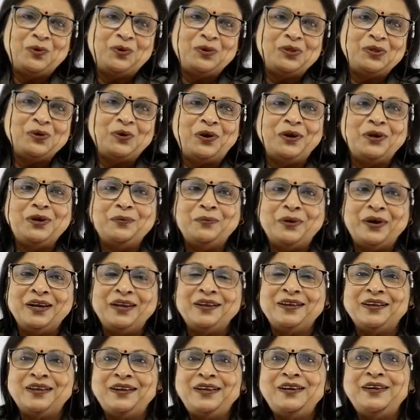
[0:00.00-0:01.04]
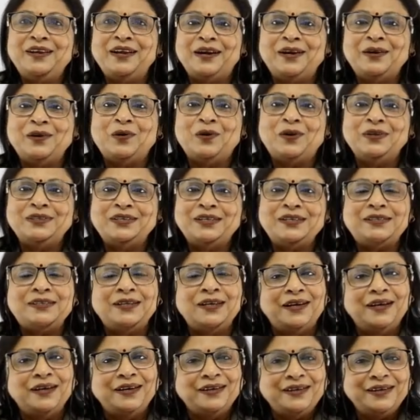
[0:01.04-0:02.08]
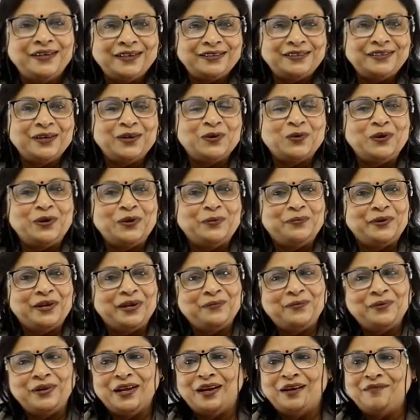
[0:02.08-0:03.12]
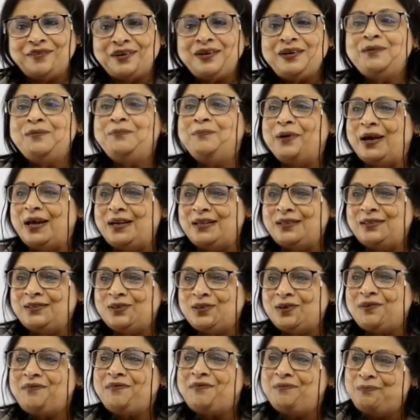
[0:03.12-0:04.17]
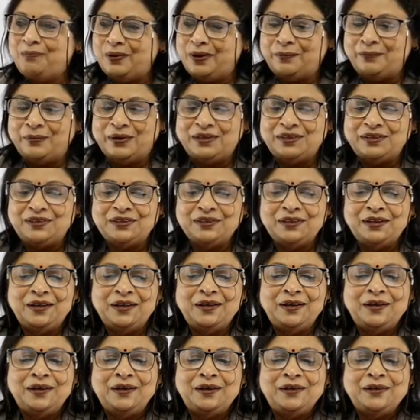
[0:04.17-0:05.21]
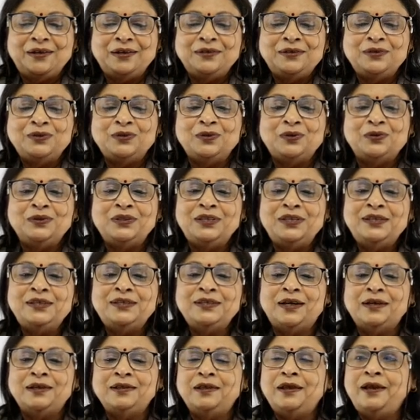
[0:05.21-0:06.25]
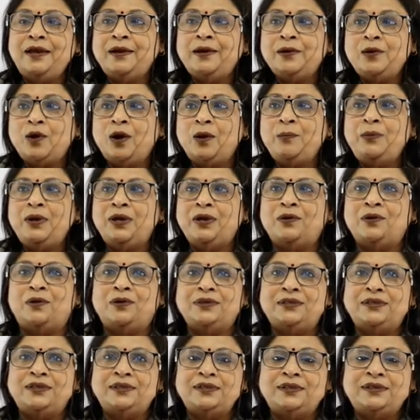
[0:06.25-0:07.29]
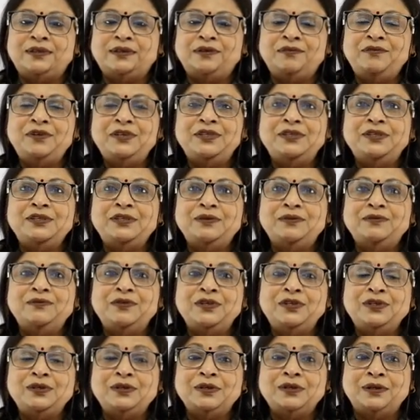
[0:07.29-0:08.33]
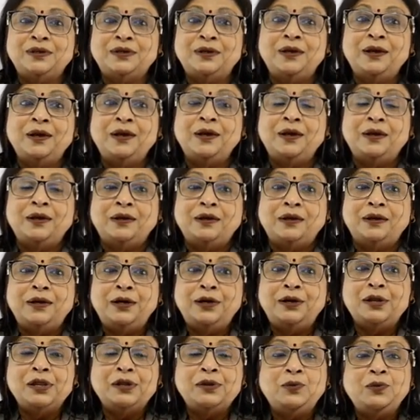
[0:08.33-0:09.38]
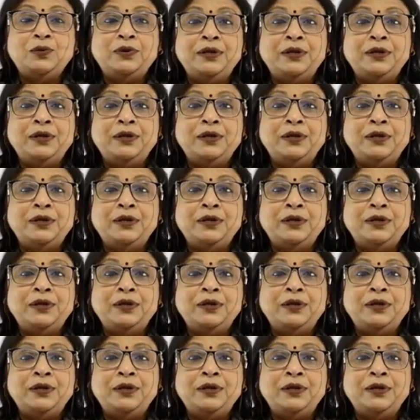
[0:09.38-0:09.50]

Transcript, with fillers: more, so automatically that causes disequilibrium in our balance of payment. So these are the economic causes which, which uh, leads to